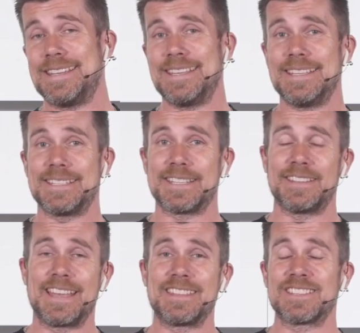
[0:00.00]
is
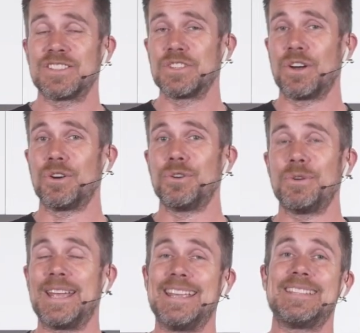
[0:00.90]
that there's
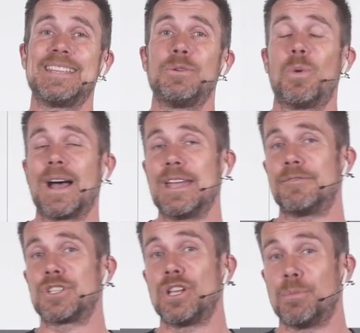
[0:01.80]
no easy way
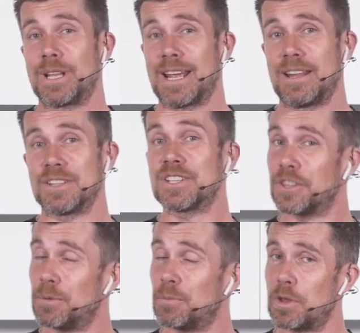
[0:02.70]
of terminating to
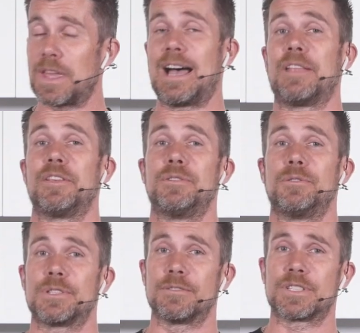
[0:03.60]
without the
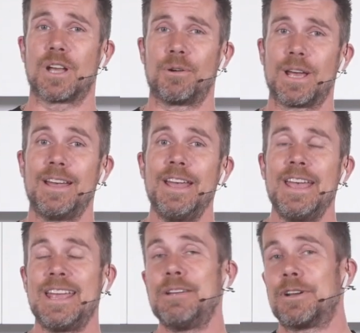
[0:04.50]
use of solder.
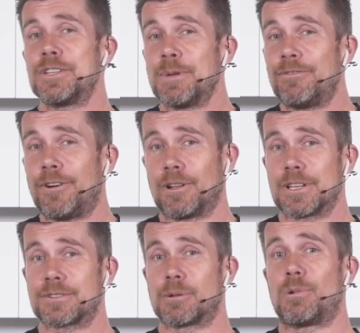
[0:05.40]
Anyone who's been following
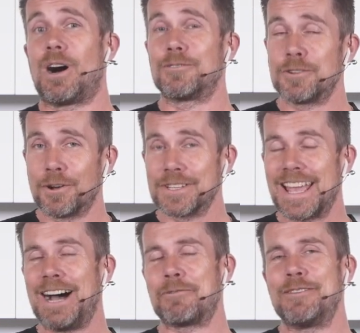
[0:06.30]
us for a while knows
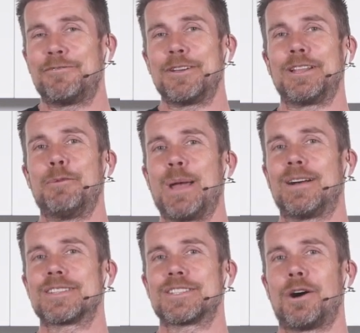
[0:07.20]
how we feel
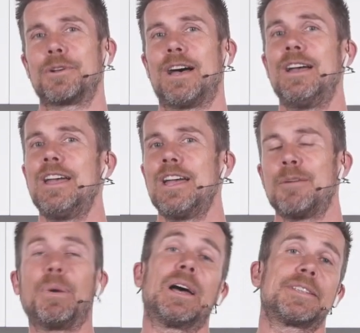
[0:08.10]
about solder,
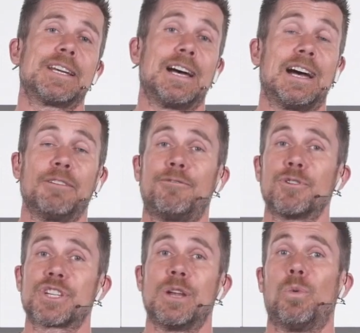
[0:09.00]
but
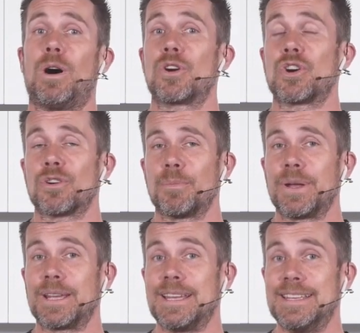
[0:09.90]
unfortunately while
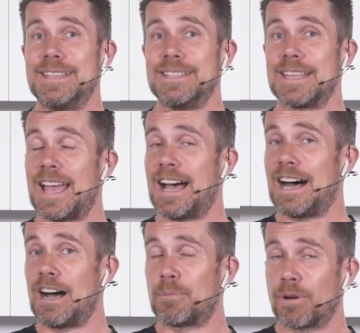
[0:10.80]
crimping is
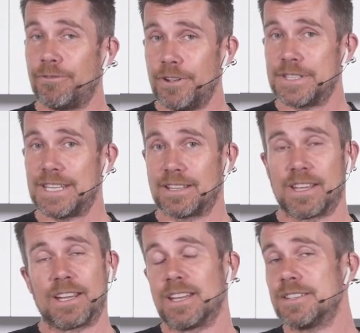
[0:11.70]
our preferred
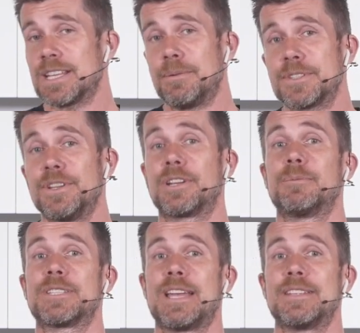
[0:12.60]
technique, in some
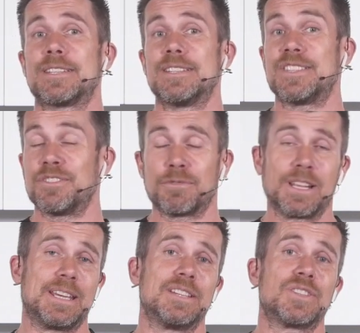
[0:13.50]
circumstances there
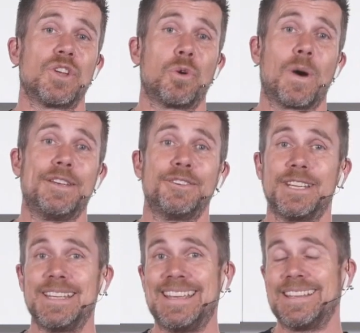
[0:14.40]
really is no way you
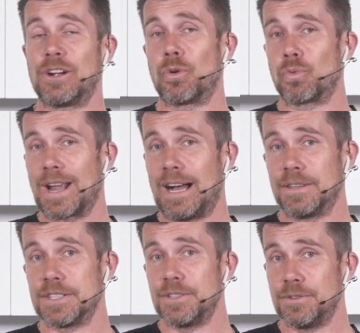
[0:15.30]
can get
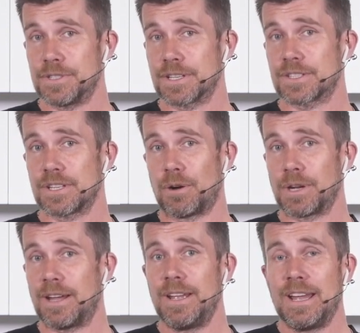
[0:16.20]
around using
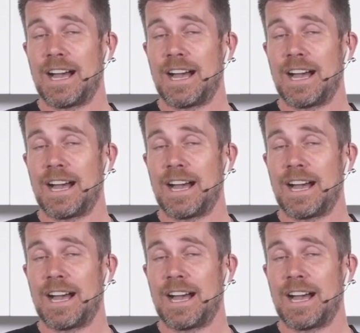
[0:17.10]
solder